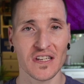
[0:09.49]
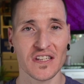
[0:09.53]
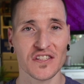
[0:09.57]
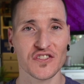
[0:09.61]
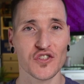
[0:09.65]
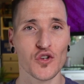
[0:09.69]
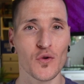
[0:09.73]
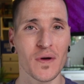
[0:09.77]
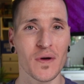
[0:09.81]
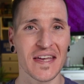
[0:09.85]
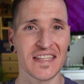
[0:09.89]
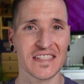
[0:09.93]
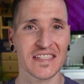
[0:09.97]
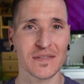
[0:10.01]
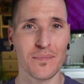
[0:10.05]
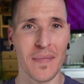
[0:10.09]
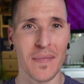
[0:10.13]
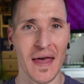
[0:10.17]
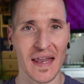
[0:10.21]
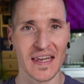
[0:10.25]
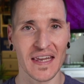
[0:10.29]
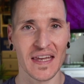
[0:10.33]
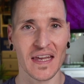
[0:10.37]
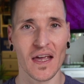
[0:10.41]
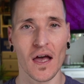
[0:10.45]
to as
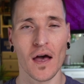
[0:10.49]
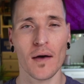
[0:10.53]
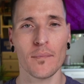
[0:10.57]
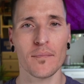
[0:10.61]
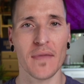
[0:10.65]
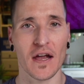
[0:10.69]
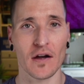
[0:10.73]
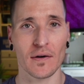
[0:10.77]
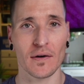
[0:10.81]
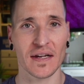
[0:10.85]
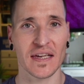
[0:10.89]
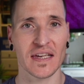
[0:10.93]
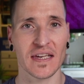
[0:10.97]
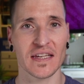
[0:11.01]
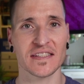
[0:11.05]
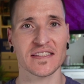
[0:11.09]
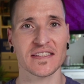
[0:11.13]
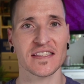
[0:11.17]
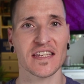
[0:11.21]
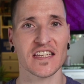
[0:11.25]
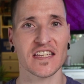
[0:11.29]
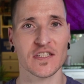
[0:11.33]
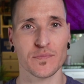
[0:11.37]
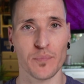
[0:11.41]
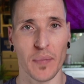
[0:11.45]
many Americans
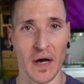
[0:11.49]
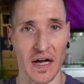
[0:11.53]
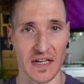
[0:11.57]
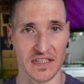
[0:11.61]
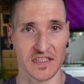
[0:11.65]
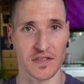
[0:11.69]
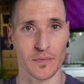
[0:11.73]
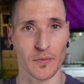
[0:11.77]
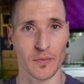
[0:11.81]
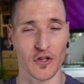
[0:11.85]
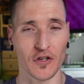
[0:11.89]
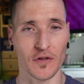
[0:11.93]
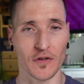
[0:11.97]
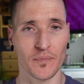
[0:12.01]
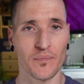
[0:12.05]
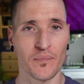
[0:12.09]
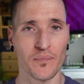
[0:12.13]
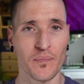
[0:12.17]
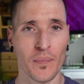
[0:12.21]
as possible.